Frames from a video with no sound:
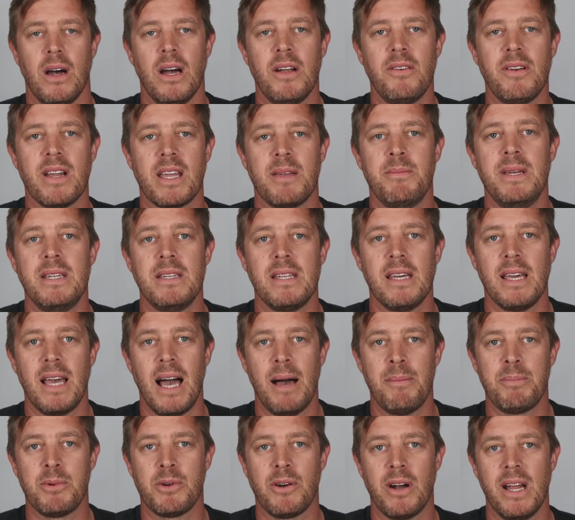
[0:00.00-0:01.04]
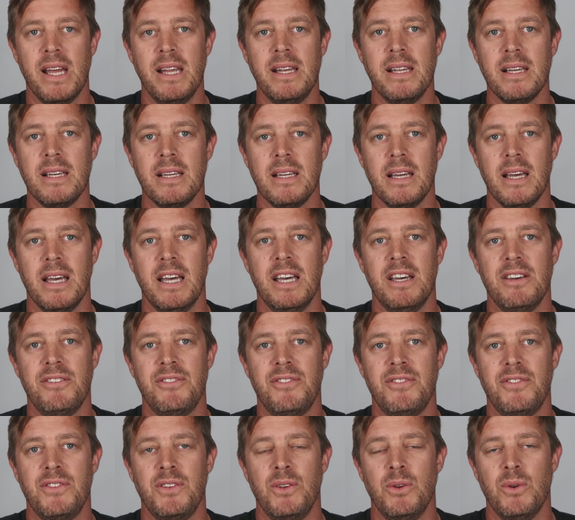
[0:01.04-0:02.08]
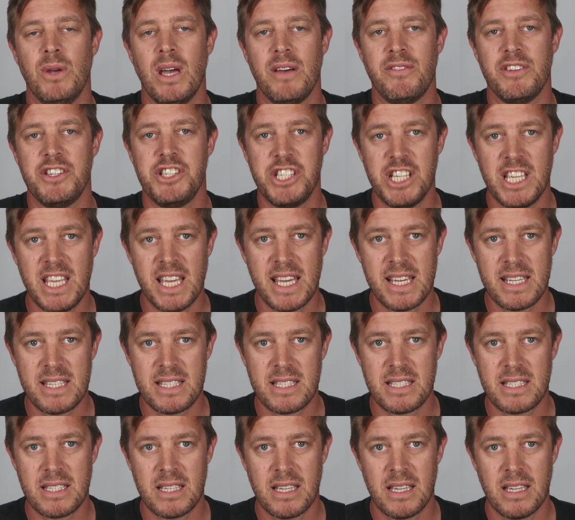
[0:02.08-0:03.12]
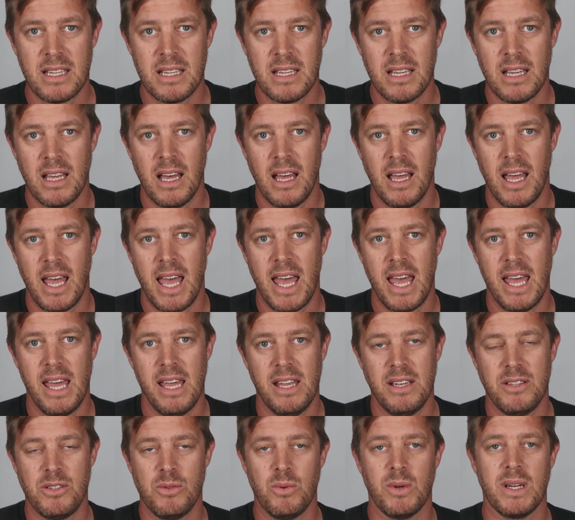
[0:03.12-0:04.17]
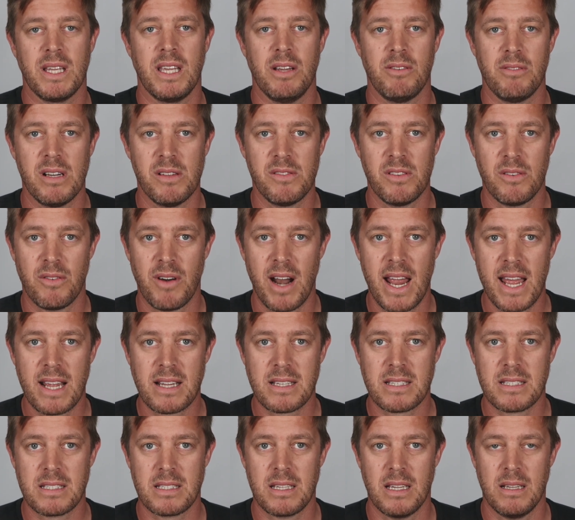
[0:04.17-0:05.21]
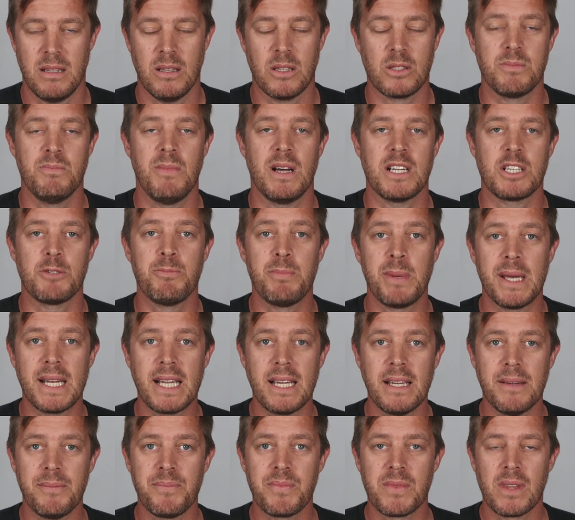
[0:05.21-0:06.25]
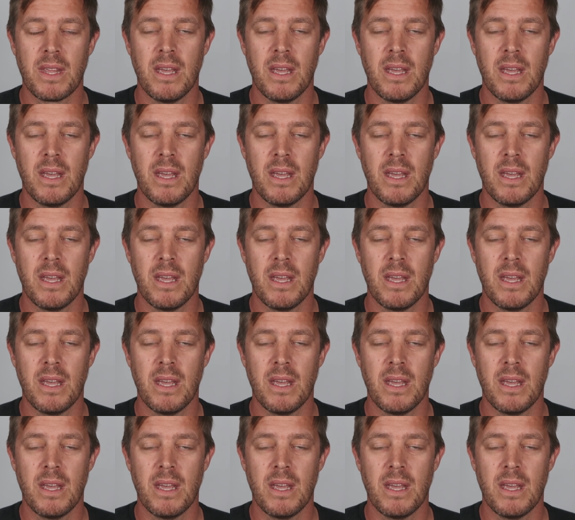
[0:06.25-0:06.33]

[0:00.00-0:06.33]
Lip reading: I'm recommending upgrading if you have a GS and you want to get rid of the racks. It looks much better.